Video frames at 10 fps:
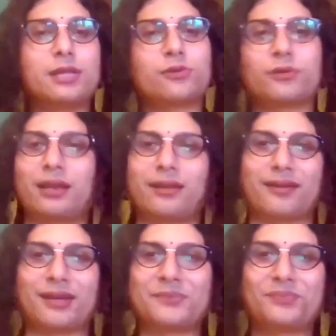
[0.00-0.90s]
in rural
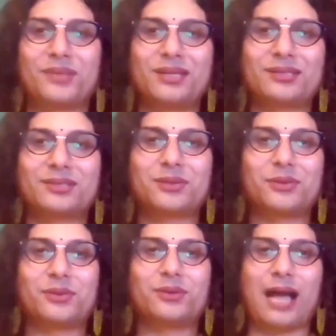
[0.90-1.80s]
area.
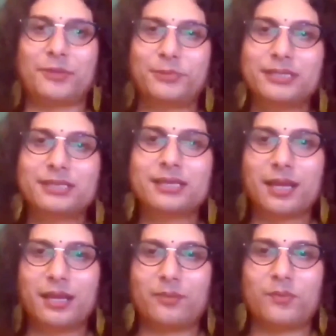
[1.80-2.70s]
So I will
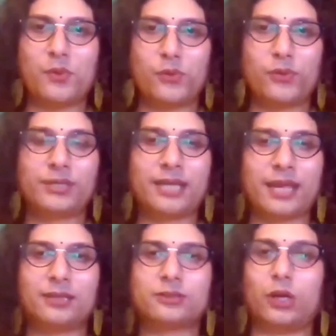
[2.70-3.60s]
say more
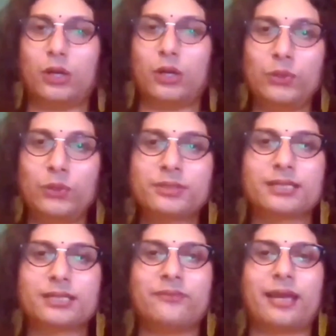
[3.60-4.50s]
things or
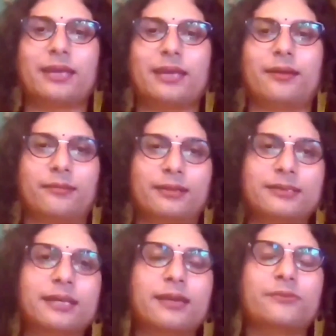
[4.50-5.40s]
looks if I
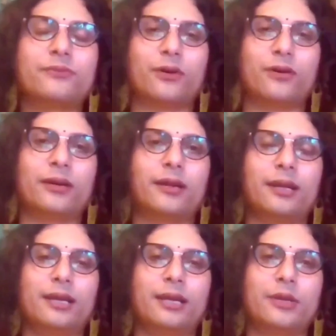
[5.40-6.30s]
receive or
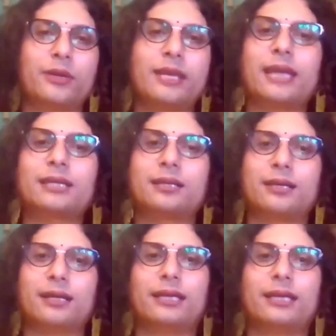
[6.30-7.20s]
get
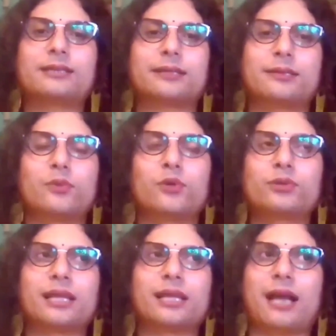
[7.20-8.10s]
it's in
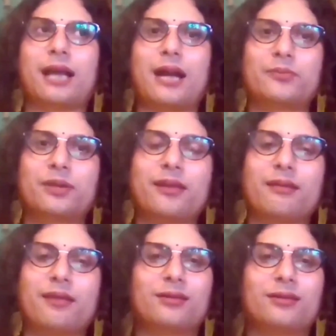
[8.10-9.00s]
mostly in urban
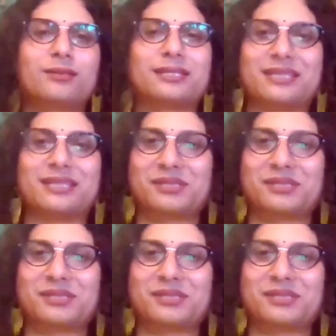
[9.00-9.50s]
area or city